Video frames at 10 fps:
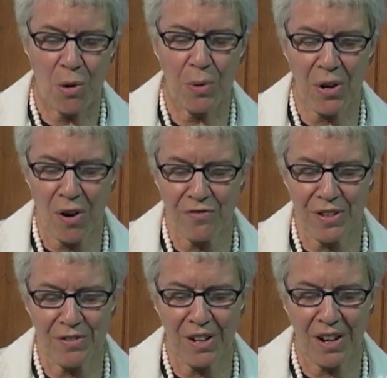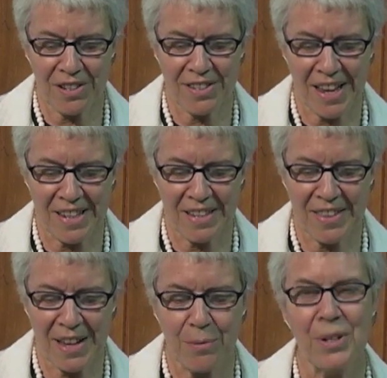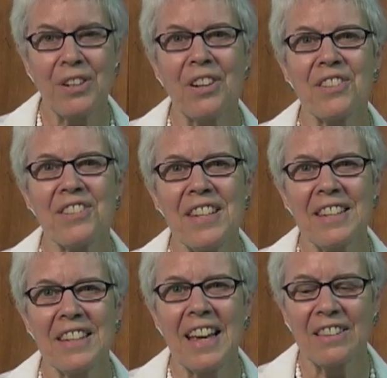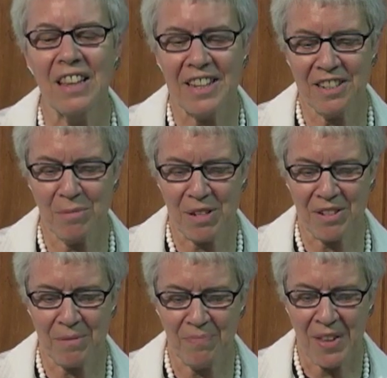We often are saying that we are seeking enlightenment,